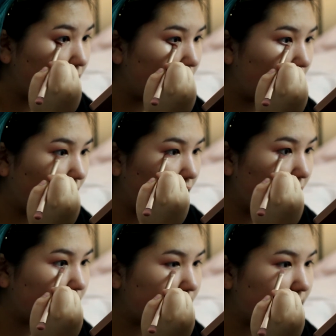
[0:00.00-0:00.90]
you know,
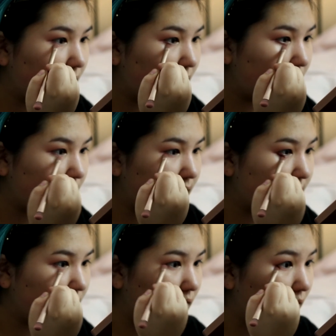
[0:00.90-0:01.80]
it's
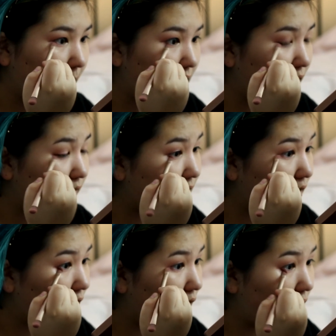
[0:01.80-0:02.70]
a little bit
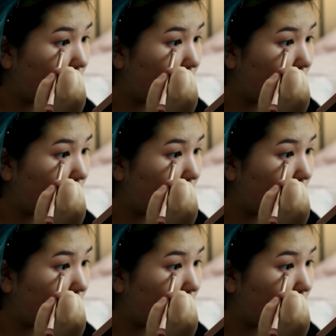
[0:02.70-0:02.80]
closer